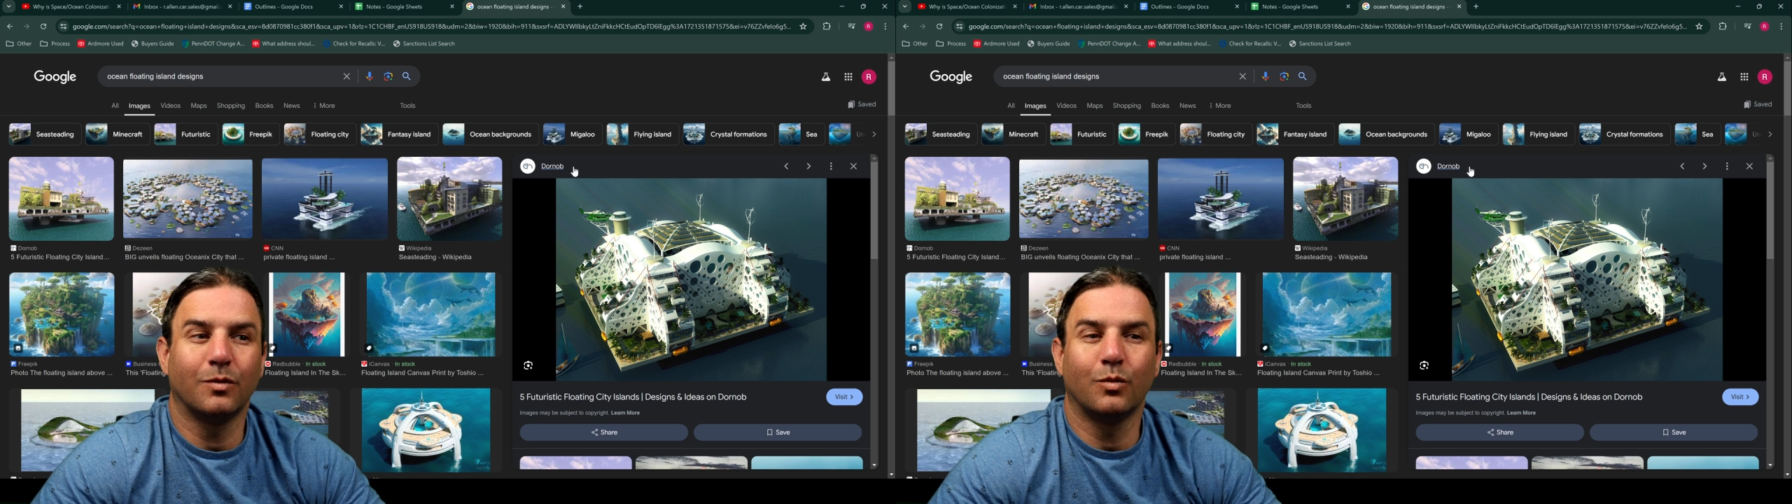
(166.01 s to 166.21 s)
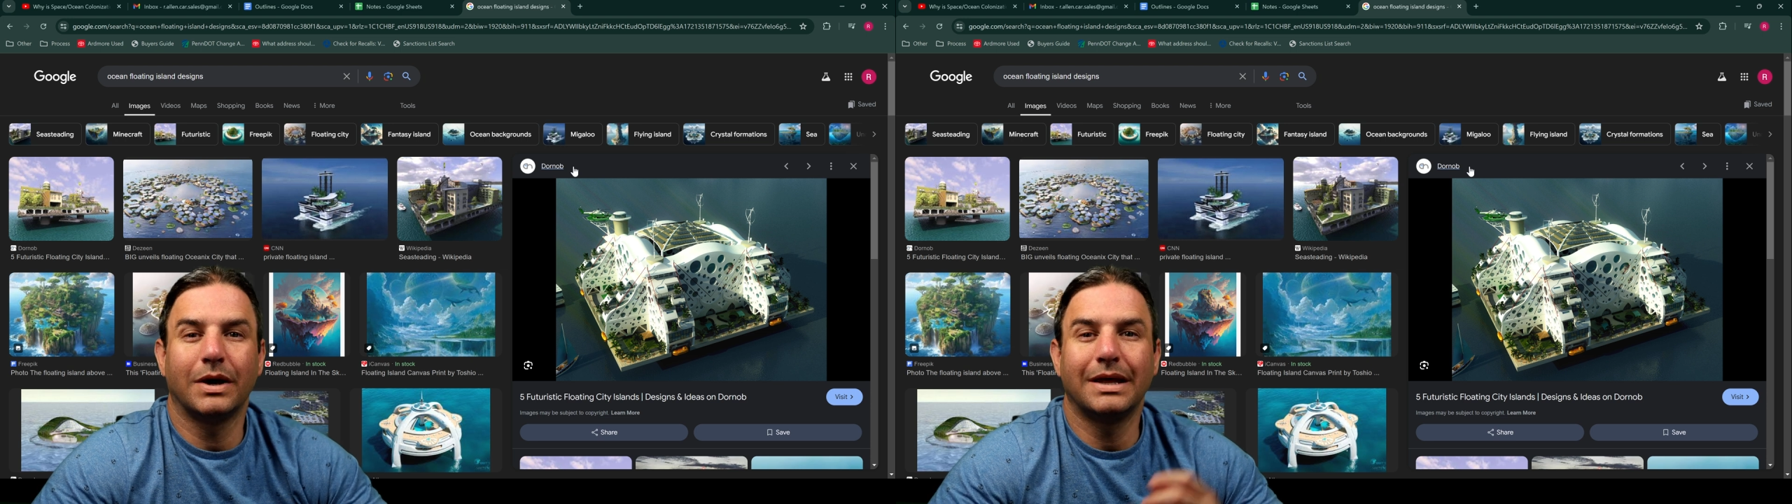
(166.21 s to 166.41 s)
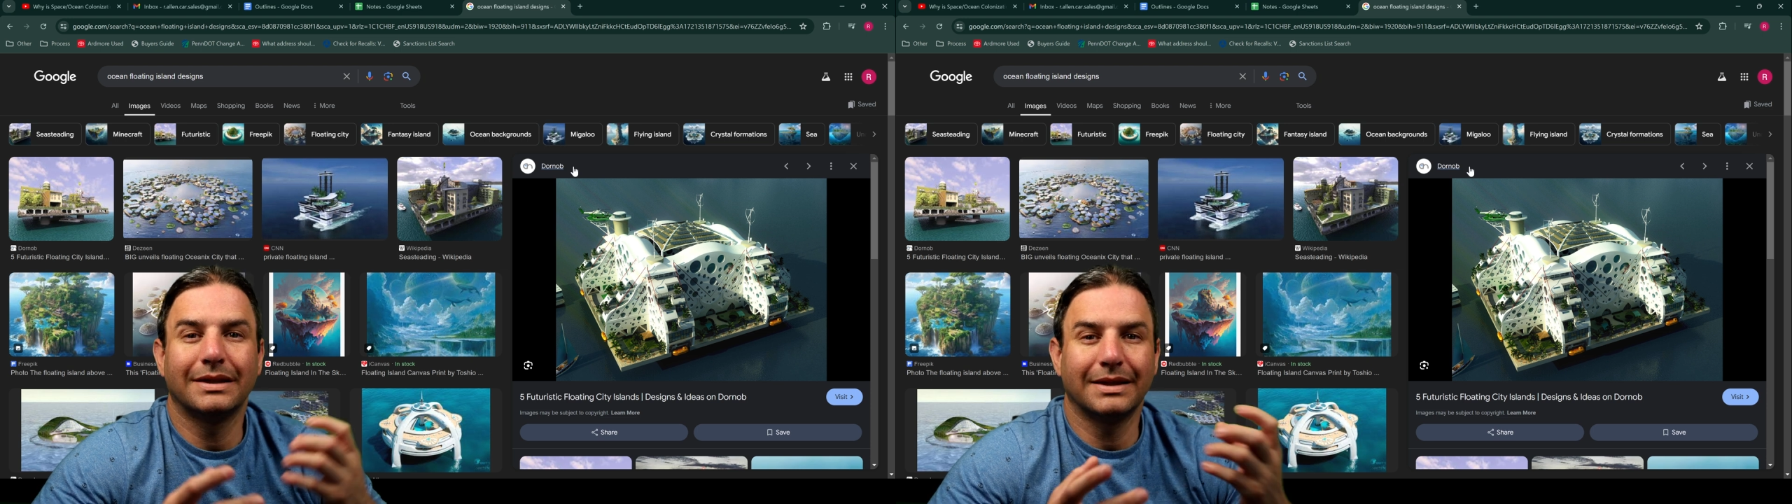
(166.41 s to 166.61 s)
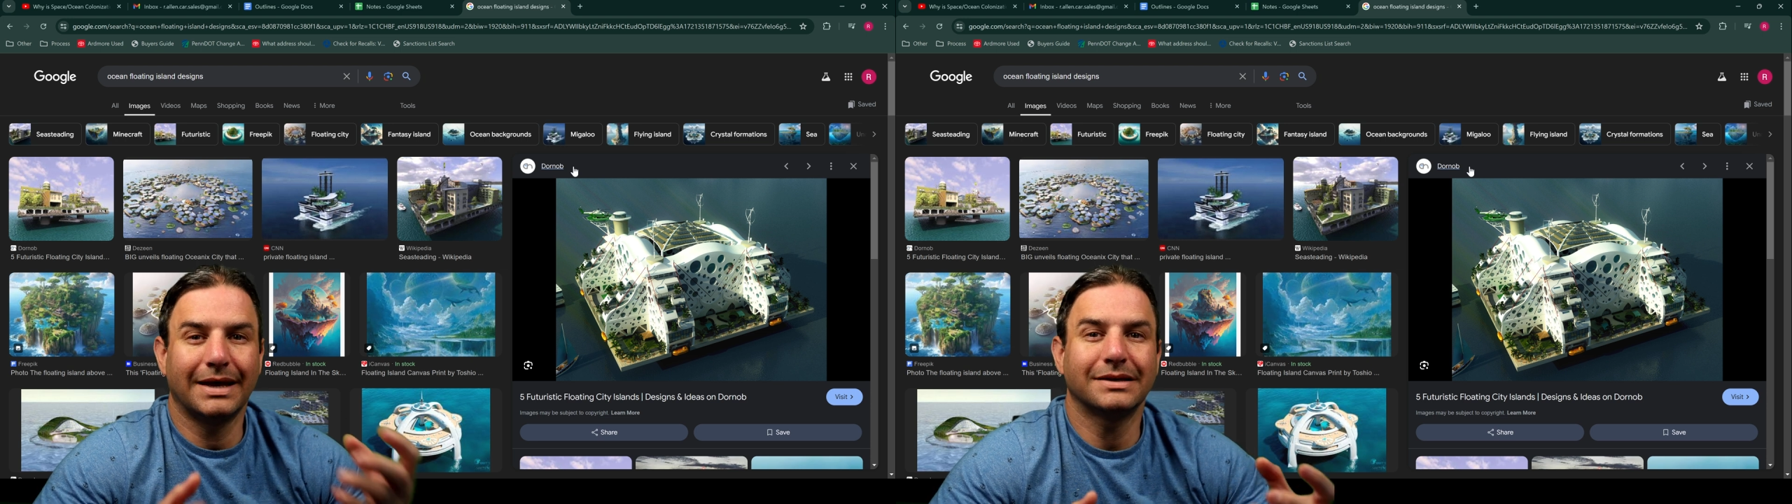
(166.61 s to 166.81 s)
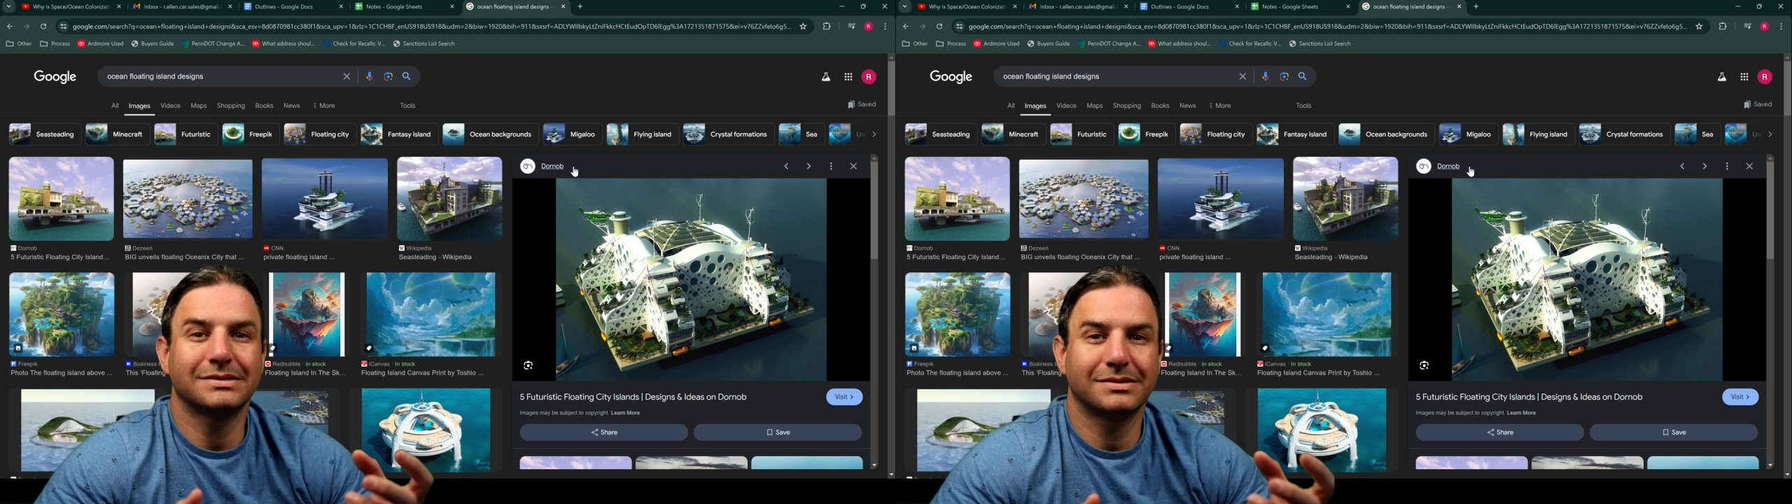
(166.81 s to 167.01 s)
weigh
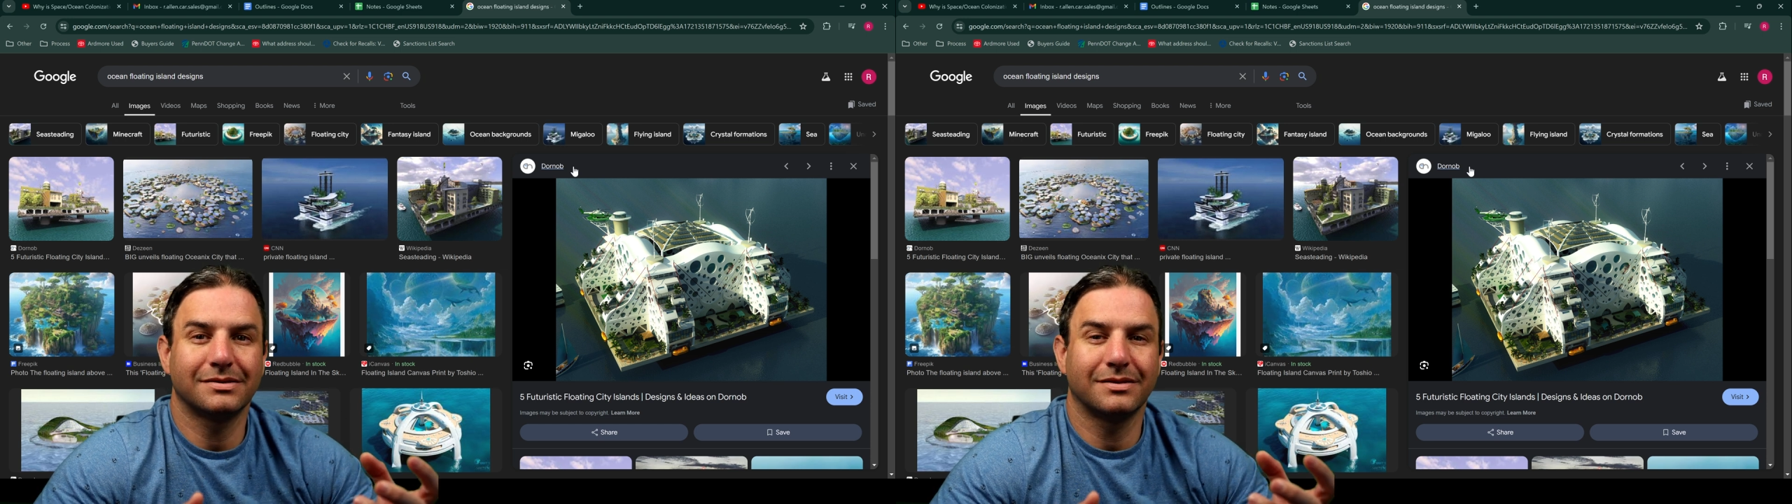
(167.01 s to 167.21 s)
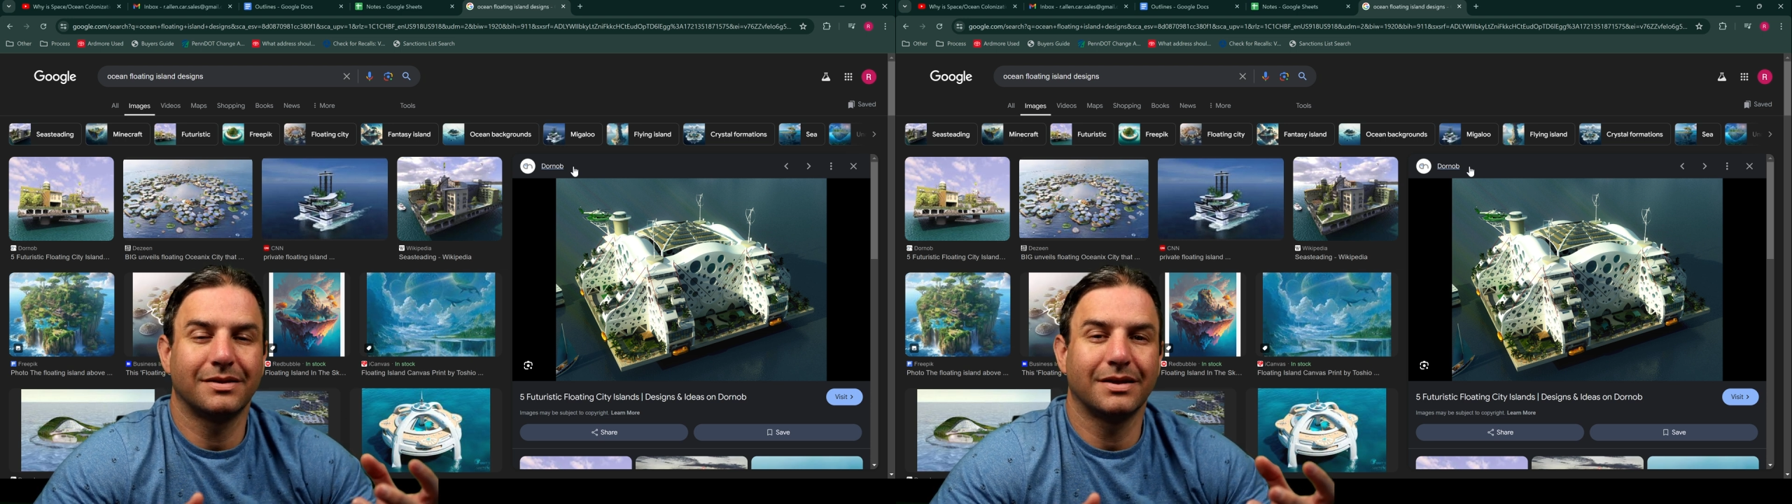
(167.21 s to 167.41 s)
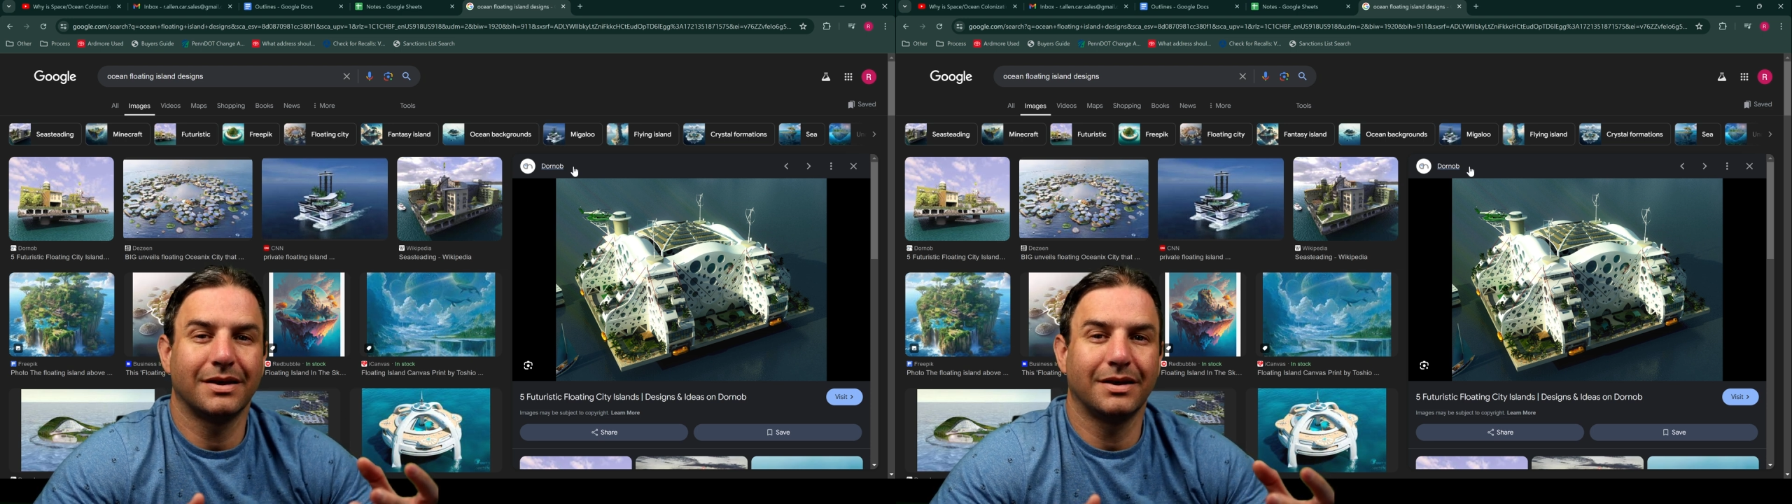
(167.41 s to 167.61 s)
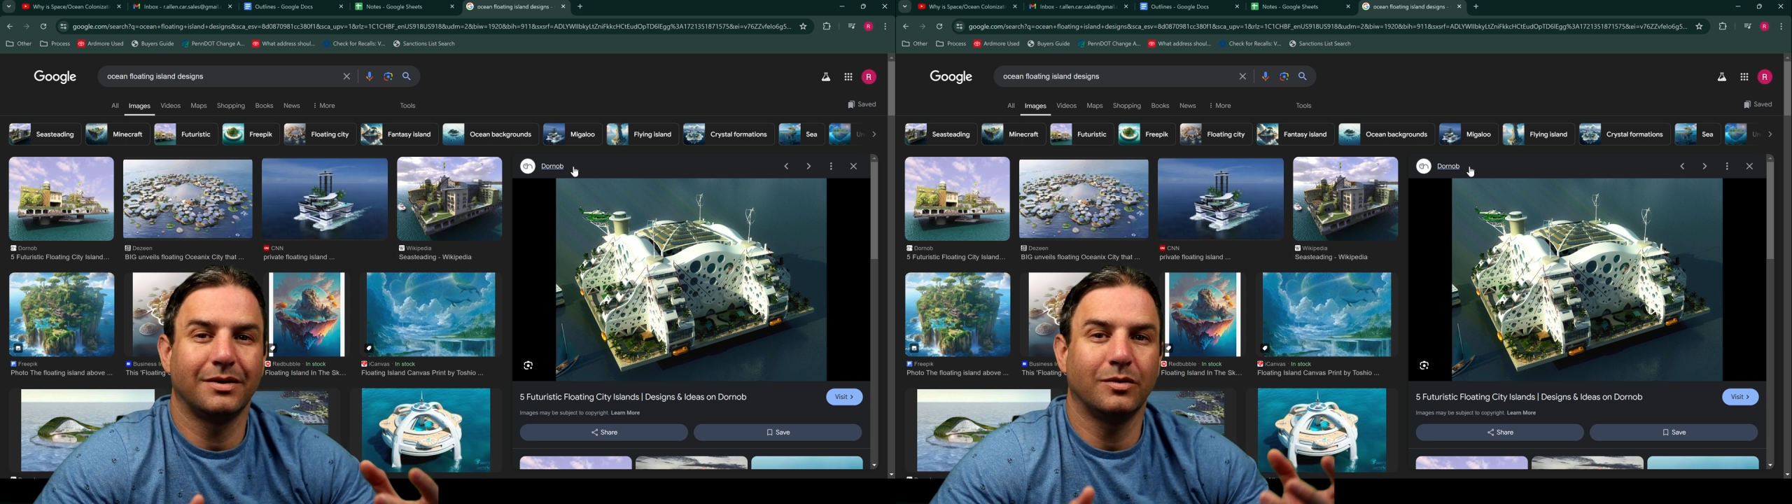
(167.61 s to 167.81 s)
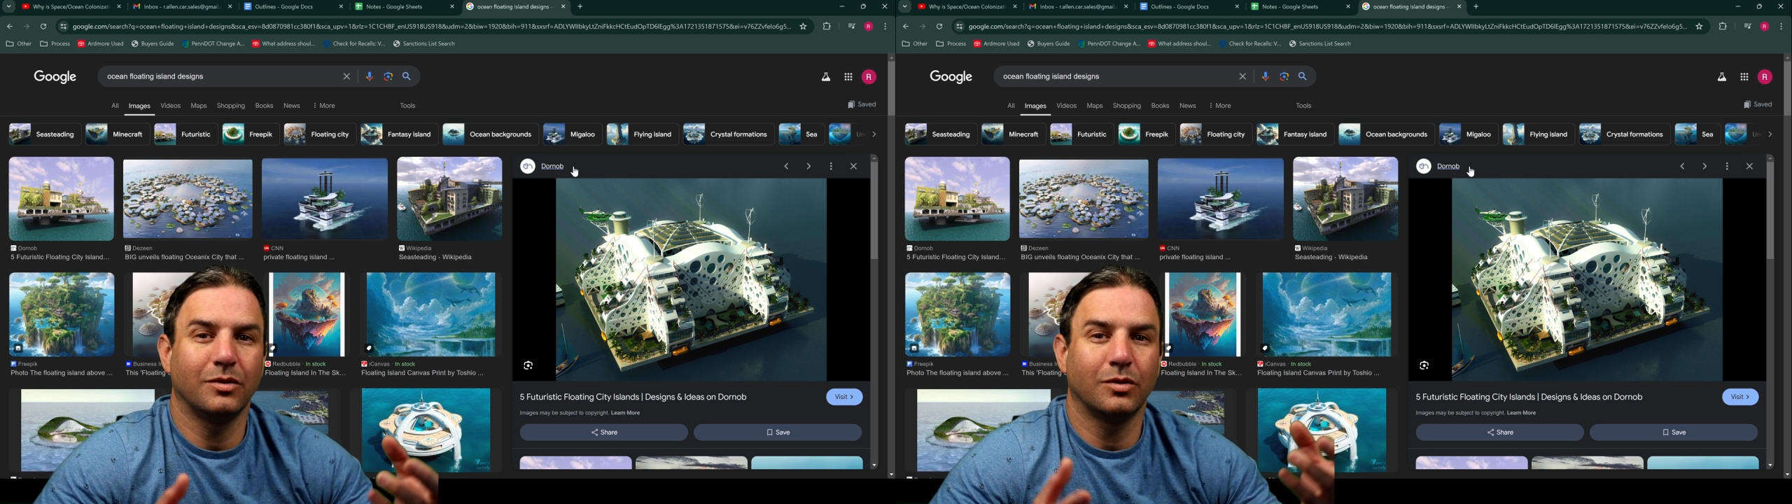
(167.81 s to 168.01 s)
less than